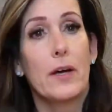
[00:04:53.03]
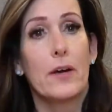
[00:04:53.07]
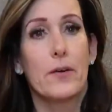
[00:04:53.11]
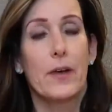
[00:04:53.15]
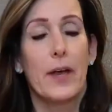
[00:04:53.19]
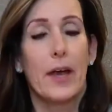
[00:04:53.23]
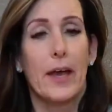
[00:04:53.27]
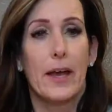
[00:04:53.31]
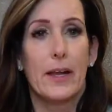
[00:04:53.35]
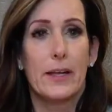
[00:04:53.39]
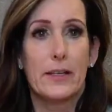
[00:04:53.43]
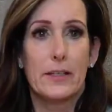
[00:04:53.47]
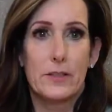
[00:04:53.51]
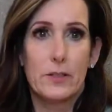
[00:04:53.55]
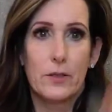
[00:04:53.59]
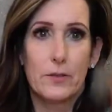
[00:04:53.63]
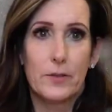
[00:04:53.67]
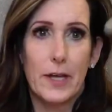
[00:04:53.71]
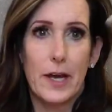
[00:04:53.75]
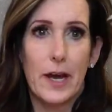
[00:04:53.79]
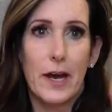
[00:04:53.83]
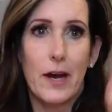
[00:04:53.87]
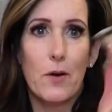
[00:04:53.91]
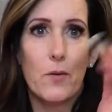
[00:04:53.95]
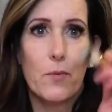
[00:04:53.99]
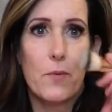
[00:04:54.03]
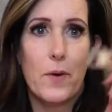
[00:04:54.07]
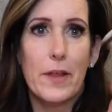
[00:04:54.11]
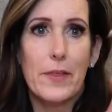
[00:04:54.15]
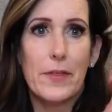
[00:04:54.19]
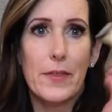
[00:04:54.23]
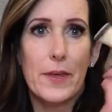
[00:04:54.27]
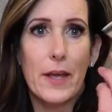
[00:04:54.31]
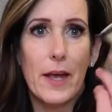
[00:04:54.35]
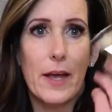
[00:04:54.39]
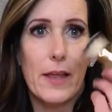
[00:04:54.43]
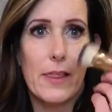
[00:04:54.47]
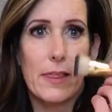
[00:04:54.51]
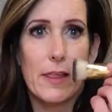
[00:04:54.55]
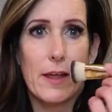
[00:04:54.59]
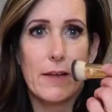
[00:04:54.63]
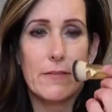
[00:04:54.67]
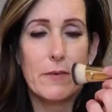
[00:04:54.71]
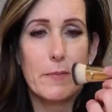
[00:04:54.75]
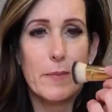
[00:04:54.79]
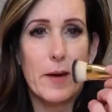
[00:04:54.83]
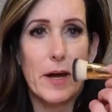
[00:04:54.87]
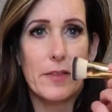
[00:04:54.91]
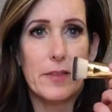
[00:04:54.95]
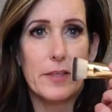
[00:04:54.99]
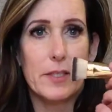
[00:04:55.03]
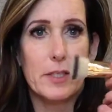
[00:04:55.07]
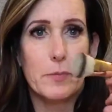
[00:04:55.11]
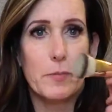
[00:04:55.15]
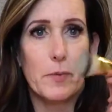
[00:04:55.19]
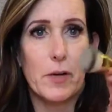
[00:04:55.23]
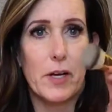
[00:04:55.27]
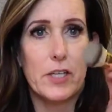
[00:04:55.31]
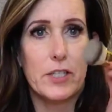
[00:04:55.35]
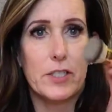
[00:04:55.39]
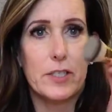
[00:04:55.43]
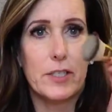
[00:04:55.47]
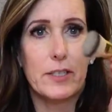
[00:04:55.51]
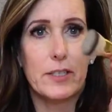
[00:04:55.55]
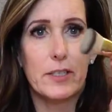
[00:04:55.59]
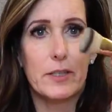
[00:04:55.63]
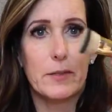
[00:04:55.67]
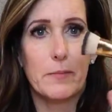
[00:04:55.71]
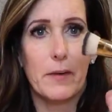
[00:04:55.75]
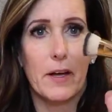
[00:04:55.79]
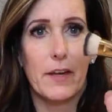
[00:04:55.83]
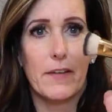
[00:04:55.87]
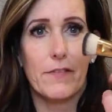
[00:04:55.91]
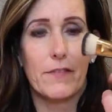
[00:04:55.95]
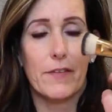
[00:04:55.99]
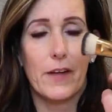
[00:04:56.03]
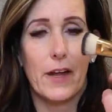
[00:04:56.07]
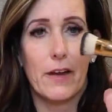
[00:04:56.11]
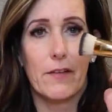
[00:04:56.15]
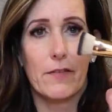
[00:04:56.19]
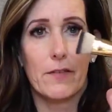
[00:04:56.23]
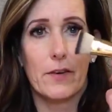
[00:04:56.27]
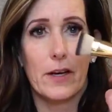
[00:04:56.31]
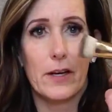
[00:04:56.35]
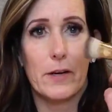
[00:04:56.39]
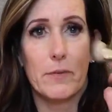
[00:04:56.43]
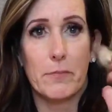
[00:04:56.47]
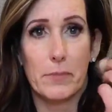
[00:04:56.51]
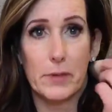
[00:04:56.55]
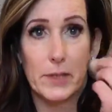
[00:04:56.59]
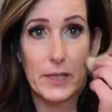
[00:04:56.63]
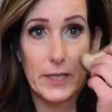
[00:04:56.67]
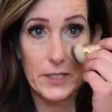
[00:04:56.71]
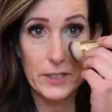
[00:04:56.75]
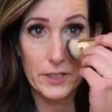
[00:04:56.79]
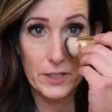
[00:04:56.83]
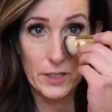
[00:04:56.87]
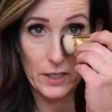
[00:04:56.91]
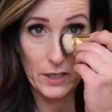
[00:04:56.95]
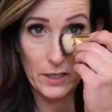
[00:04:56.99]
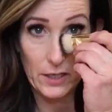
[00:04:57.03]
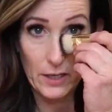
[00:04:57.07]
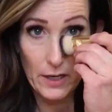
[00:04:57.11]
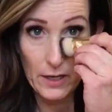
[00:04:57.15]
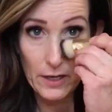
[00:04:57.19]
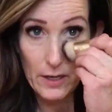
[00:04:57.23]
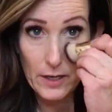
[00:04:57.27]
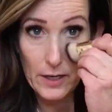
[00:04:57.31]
Okay, so now one thing I love about this brush, this is my favorite blender.